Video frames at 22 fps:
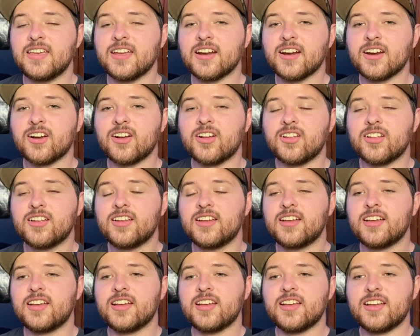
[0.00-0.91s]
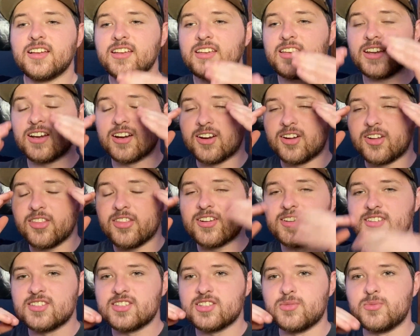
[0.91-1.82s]
by, Carol, so I guess we're neighbors. Carol,
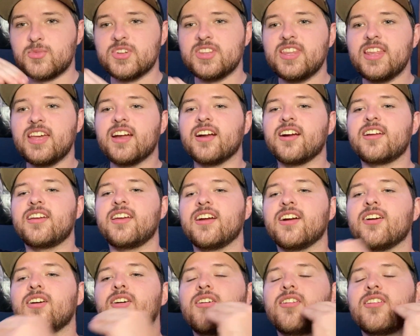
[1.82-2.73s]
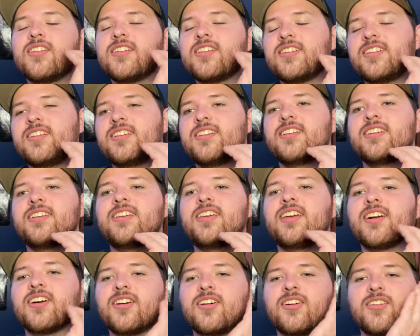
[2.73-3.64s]
there's wow. someone there, Carol. What a coincidence.
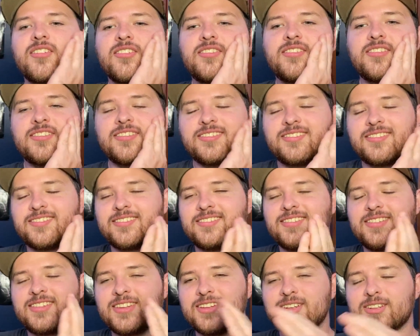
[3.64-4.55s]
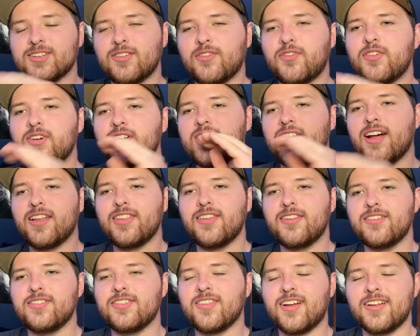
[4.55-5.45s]
Carol, see you soon. There's foot on
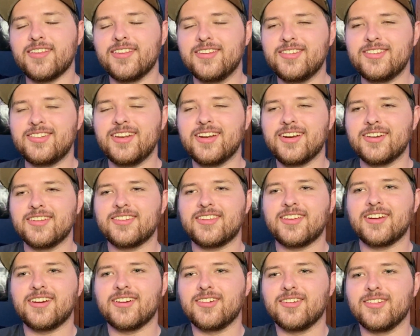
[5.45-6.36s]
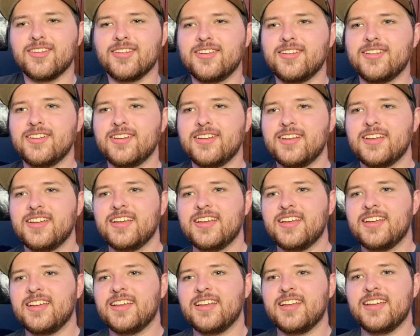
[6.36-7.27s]
the on the stairs, Carol.
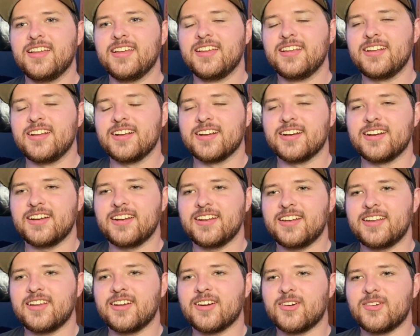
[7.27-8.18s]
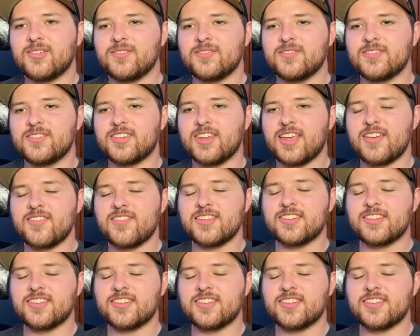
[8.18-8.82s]
You're gonna need to go save